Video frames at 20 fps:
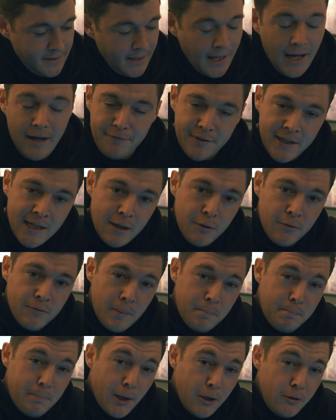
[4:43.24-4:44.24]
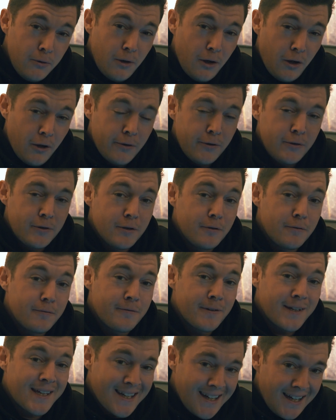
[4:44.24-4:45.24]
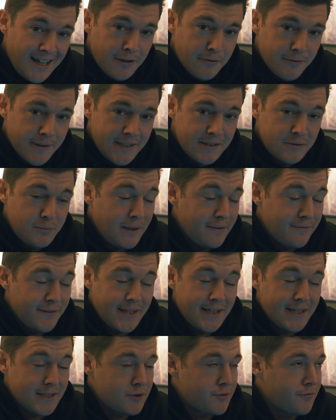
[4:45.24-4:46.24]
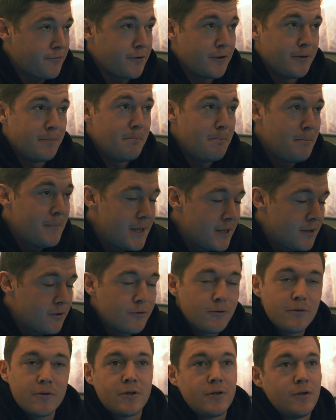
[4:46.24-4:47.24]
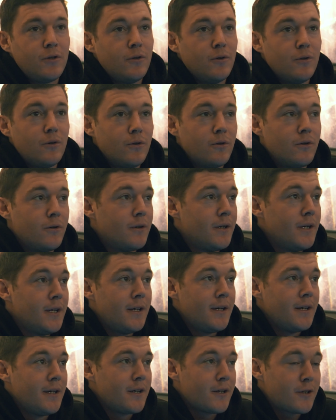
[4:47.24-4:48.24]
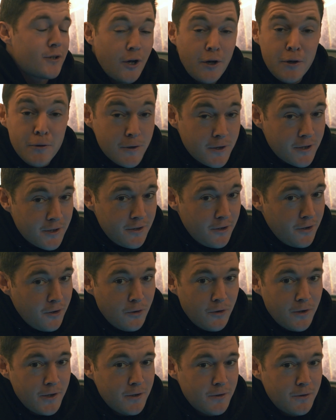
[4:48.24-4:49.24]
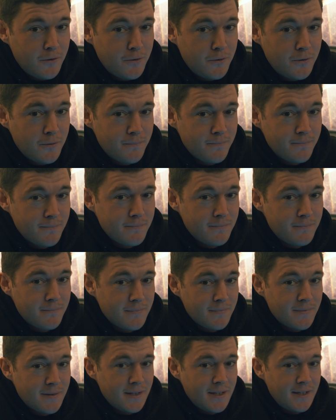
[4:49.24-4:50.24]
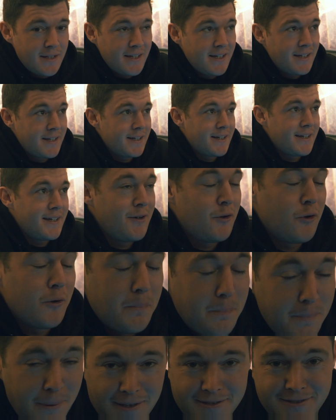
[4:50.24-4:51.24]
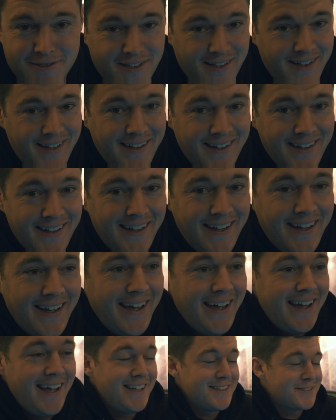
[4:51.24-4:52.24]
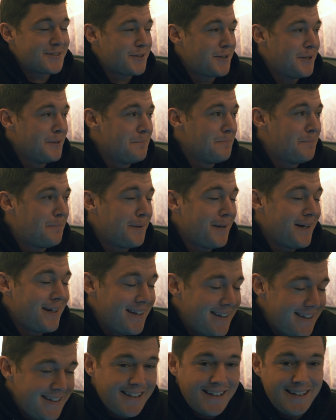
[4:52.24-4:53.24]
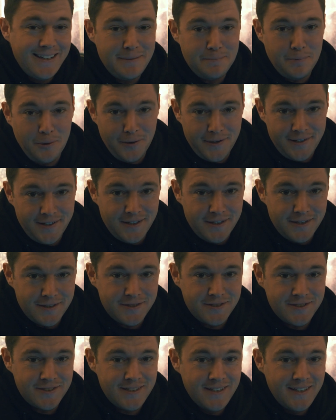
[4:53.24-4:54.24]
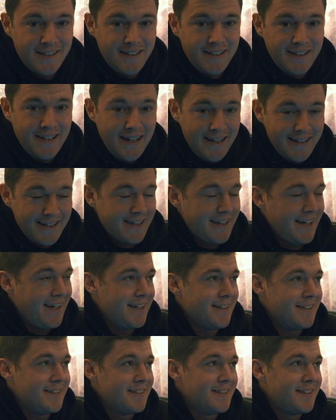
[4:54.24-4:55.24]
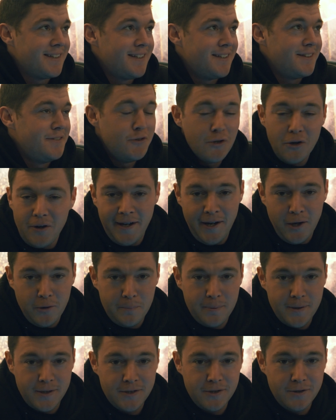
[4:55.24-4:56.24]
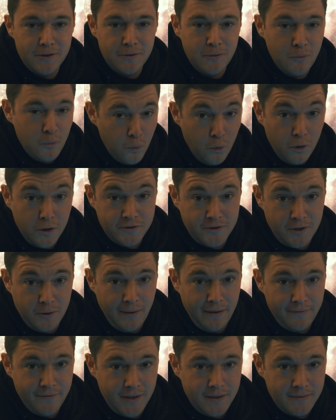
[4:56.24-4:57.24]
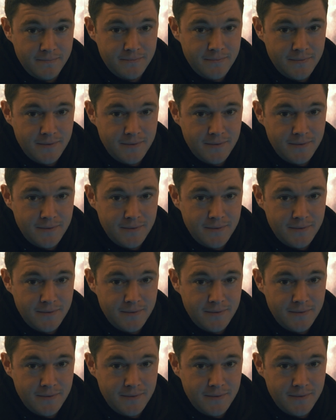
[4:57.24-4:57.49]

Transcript: having it with a boatload of calories, whether that's from milk or coconut oil or butter, is completely pointless, and again, not helping you whatsoever.